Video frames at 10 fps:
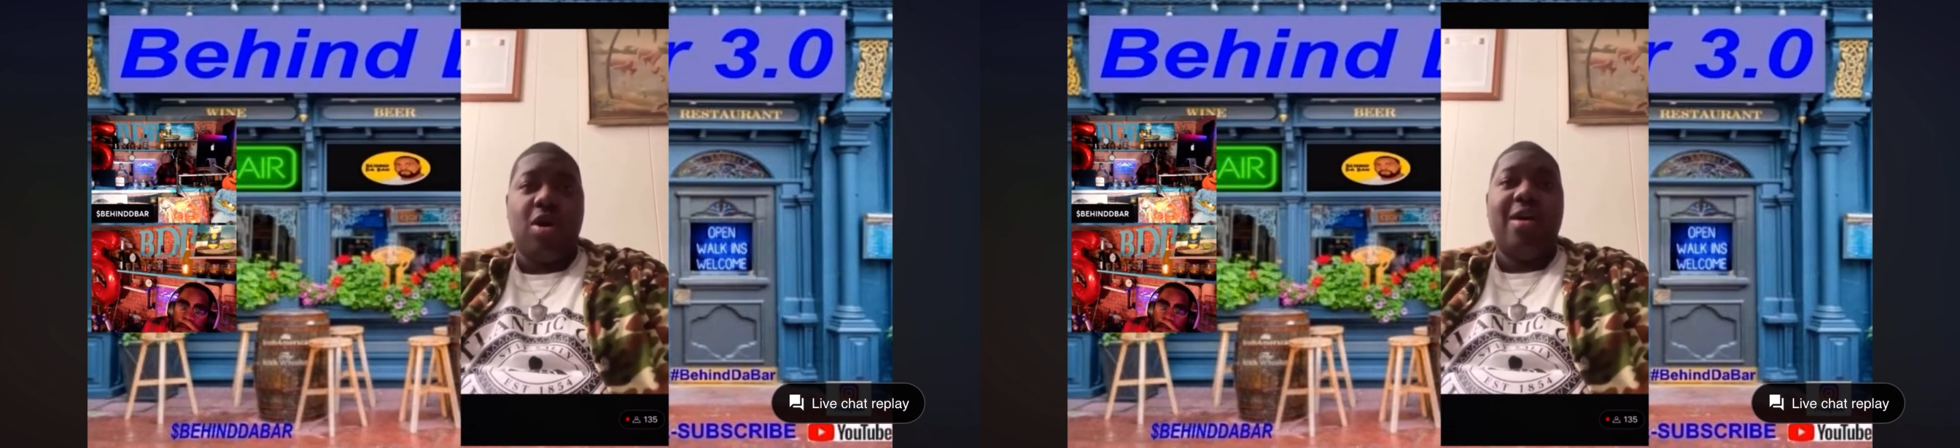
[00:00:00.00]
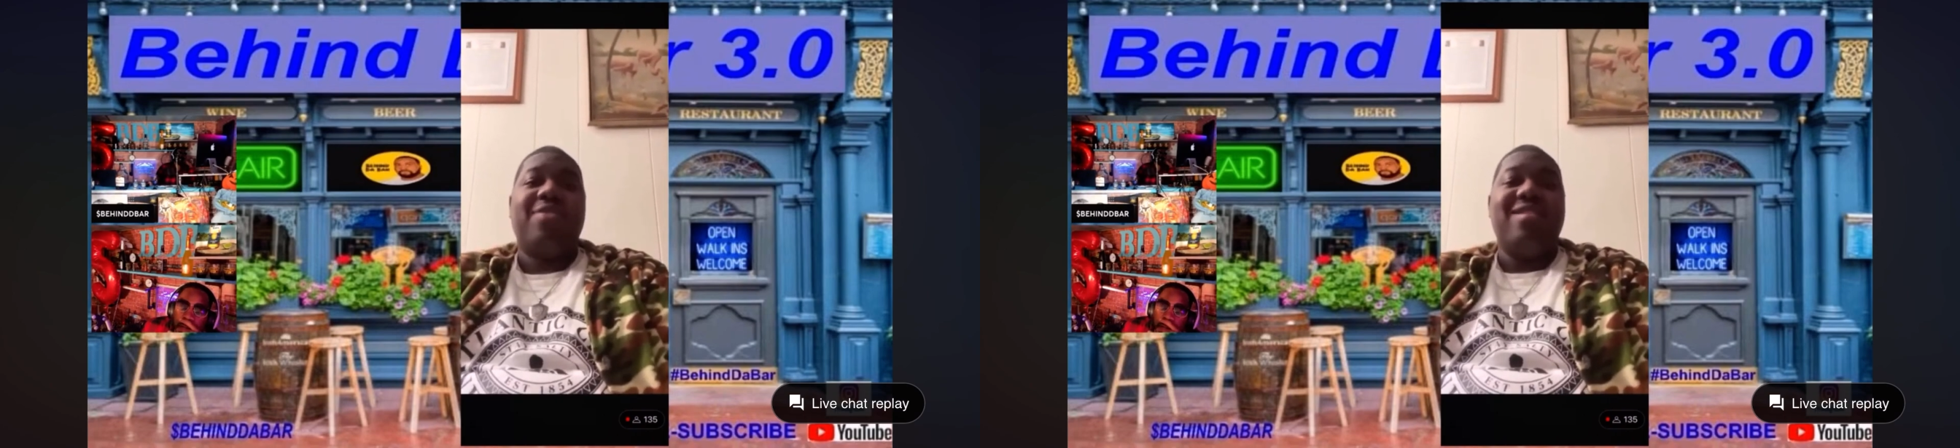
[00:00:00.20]

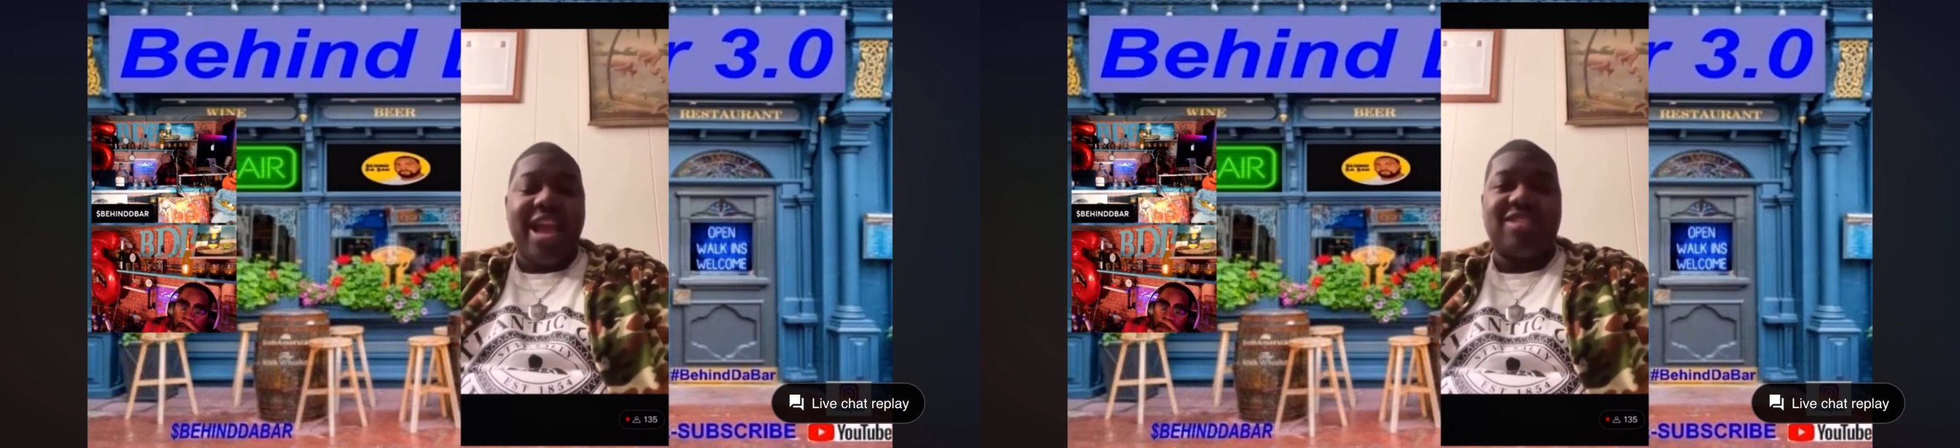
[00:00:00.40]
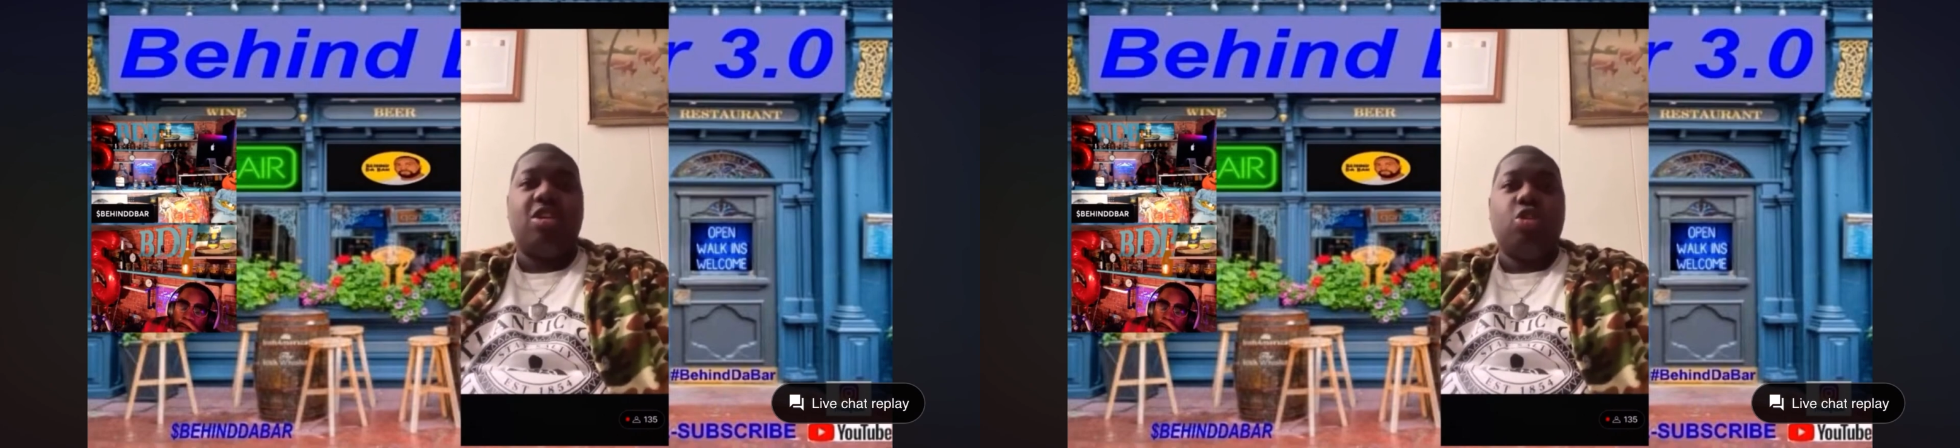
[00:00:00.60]
the next
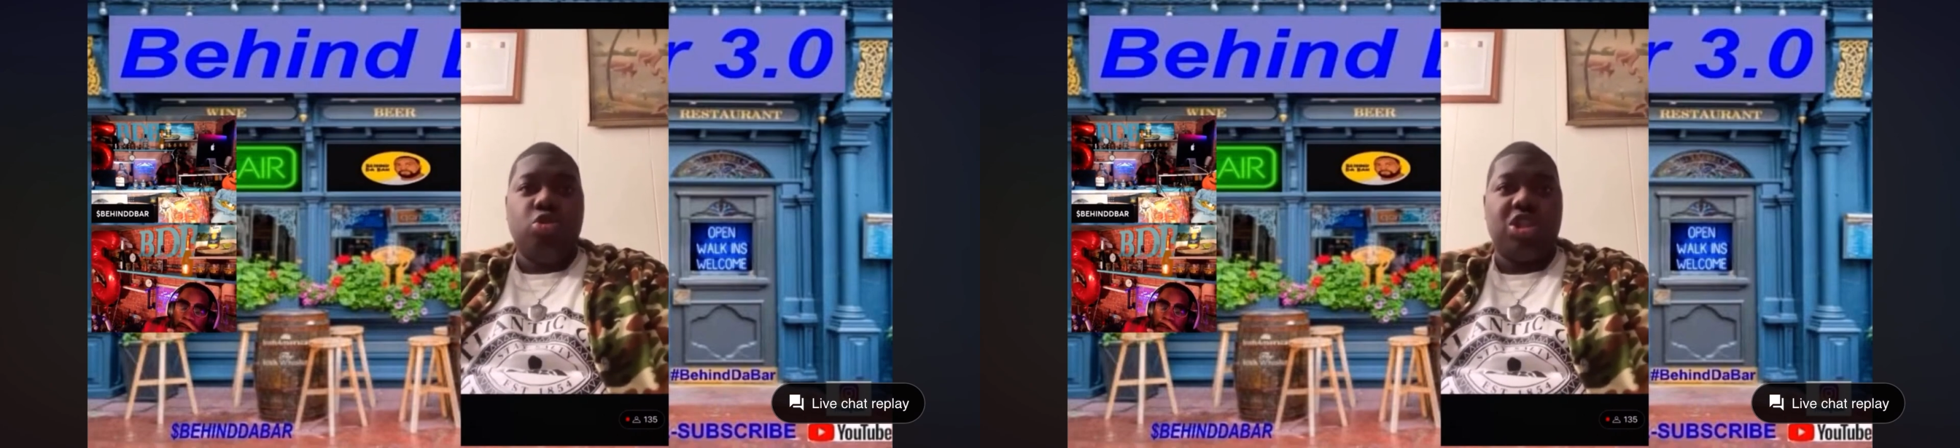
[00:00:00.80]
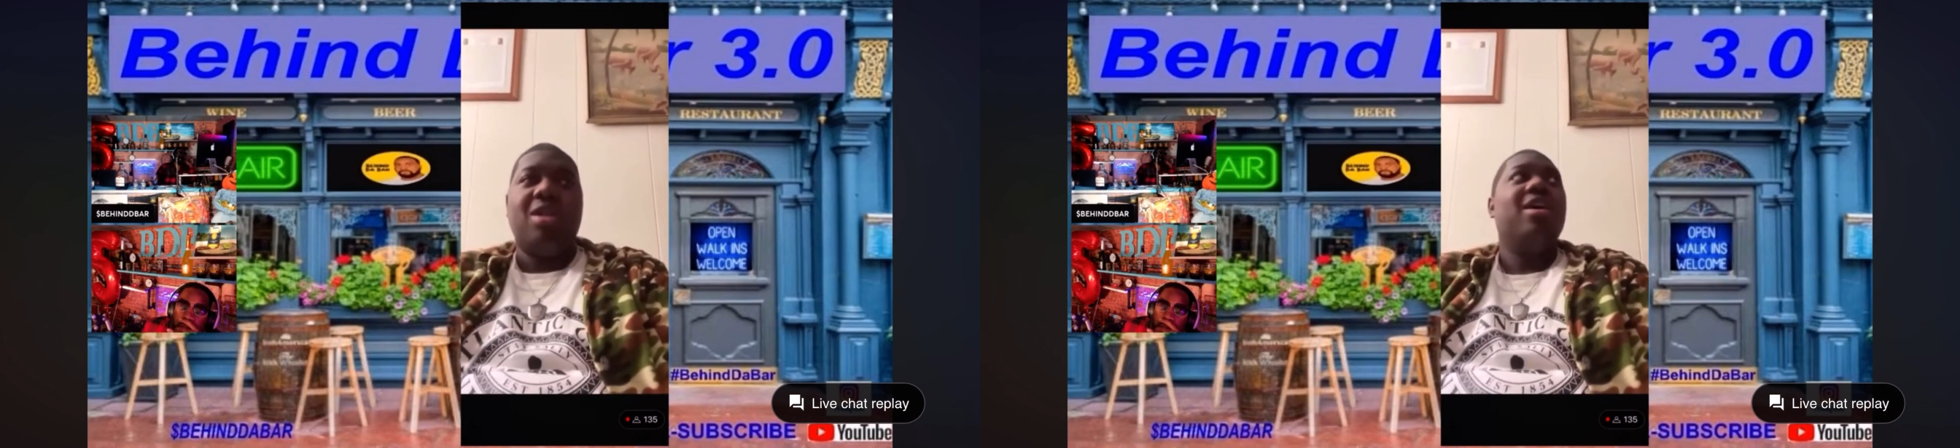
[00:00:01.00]

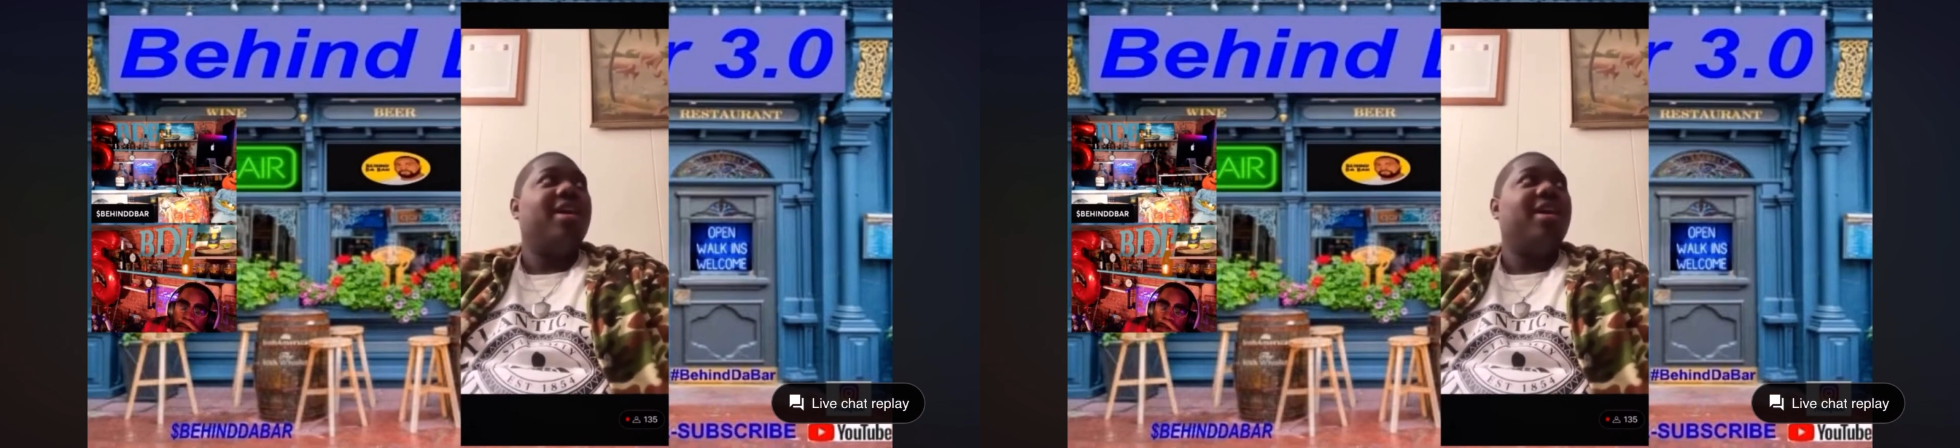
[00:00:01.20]
solution